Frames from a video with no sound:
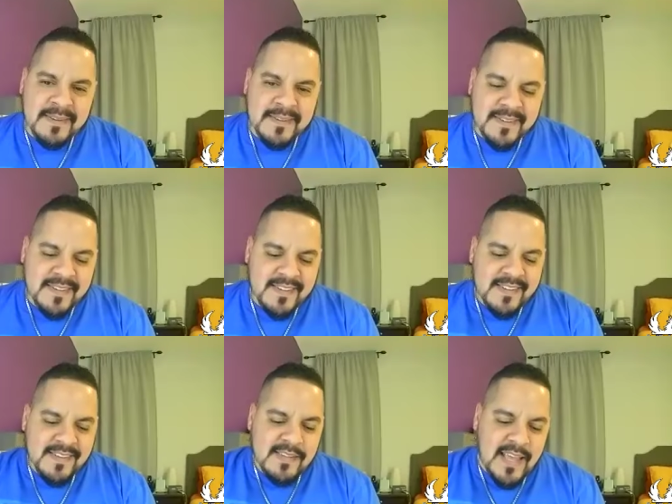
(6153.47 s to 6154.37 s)
you.
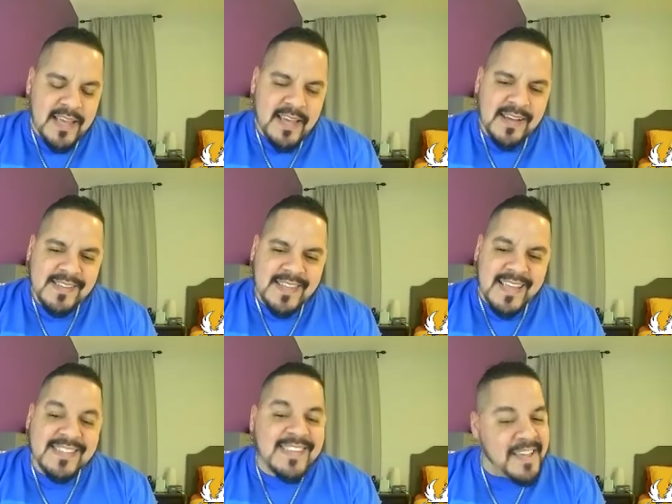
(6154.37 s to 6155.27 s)
Stay uh,
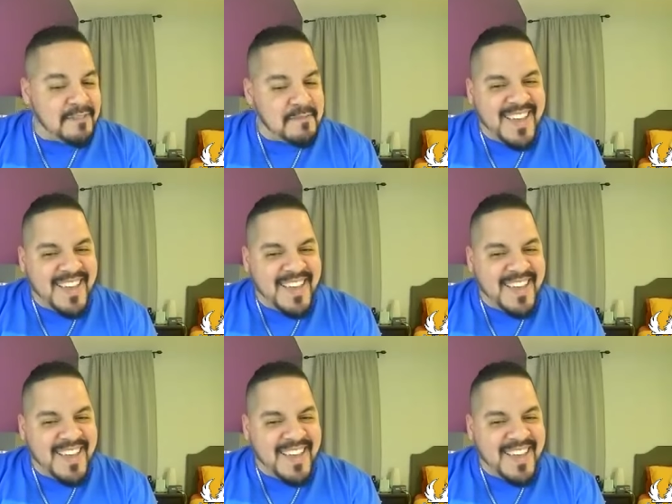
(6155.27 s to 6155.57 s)
stay safe,